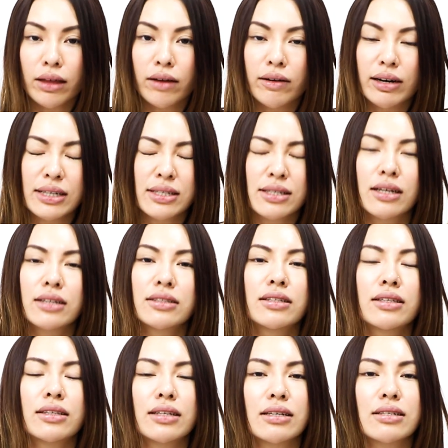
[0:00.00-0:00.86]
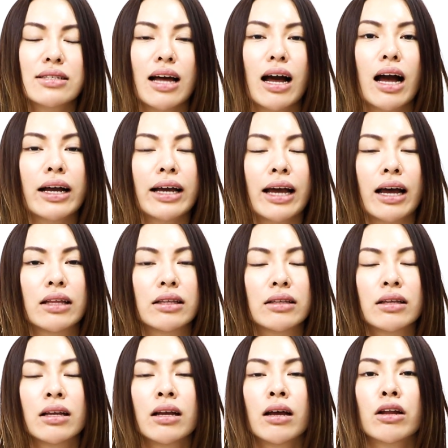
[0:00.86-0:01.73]
There are certain things that
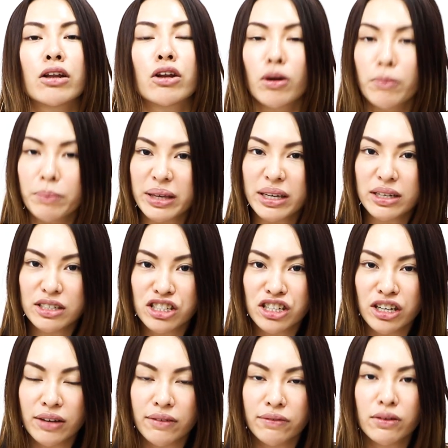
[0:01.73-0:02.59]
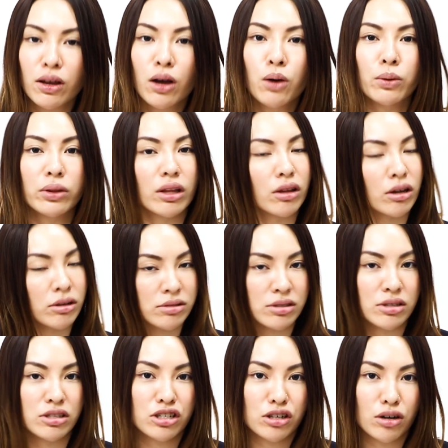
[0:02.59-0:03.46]
can not be achieved with a
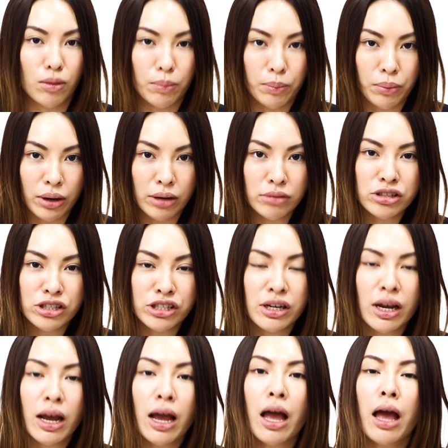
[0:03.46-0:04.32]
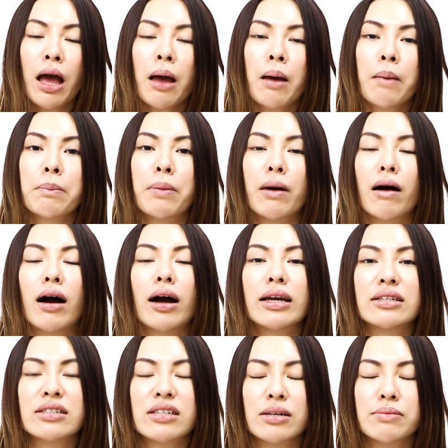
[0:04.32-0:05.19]
non-surgical approach,
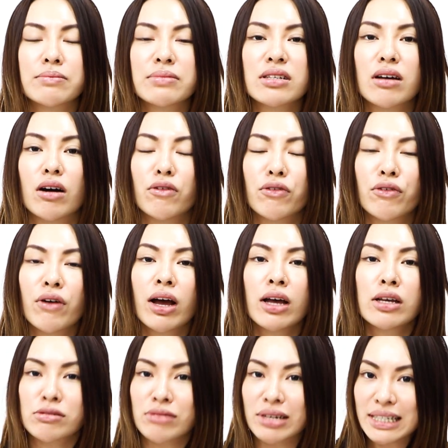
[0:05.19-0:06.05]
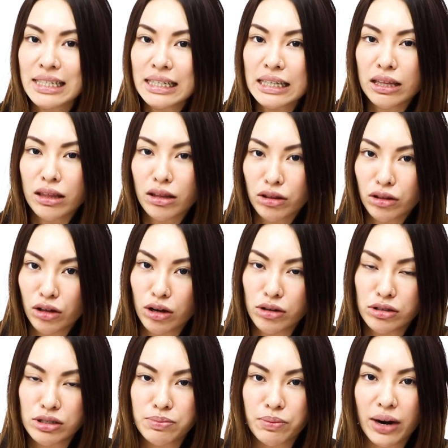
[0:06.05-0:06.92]
but in terms of straightening the
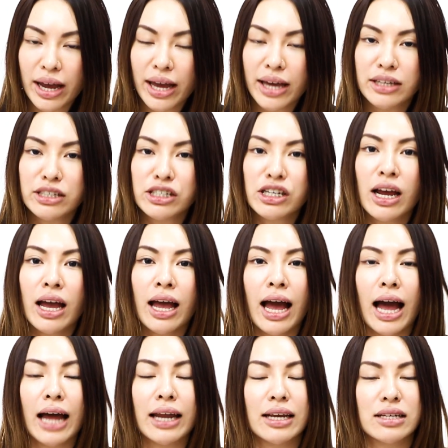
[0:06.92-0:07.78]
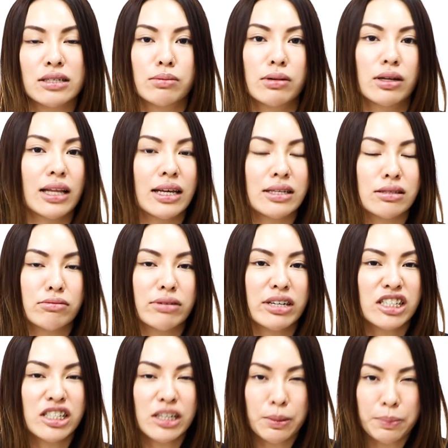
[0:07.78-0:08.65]
nose bridge and as well as
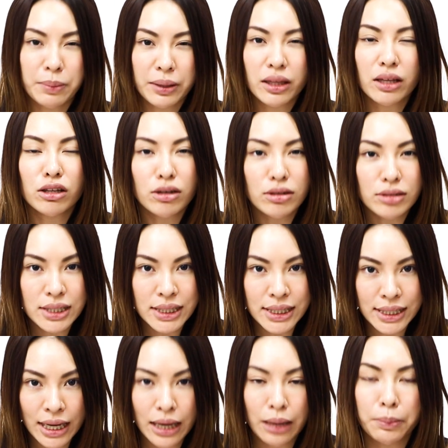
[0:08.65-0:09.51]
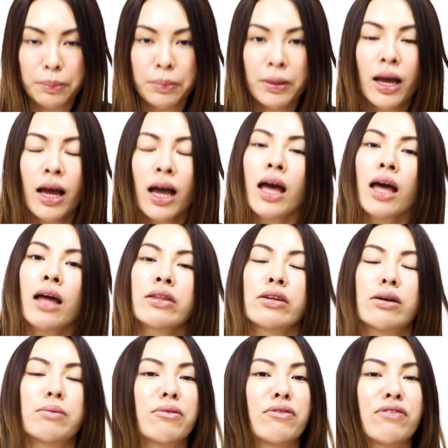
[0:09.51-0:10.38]
reshaping the nose tip,
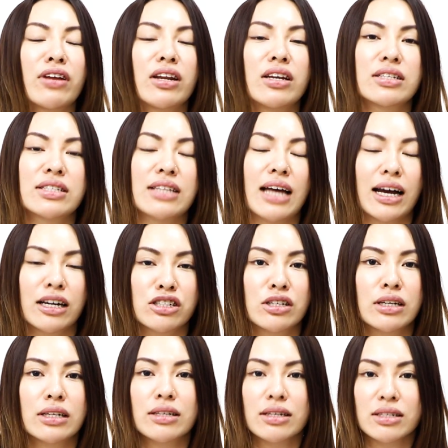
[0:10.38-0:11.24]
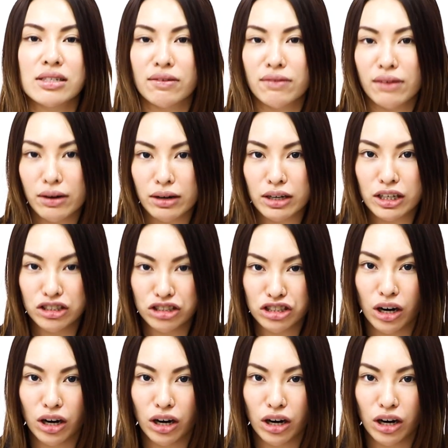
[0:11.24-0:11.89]
dermal fillers actually does a very good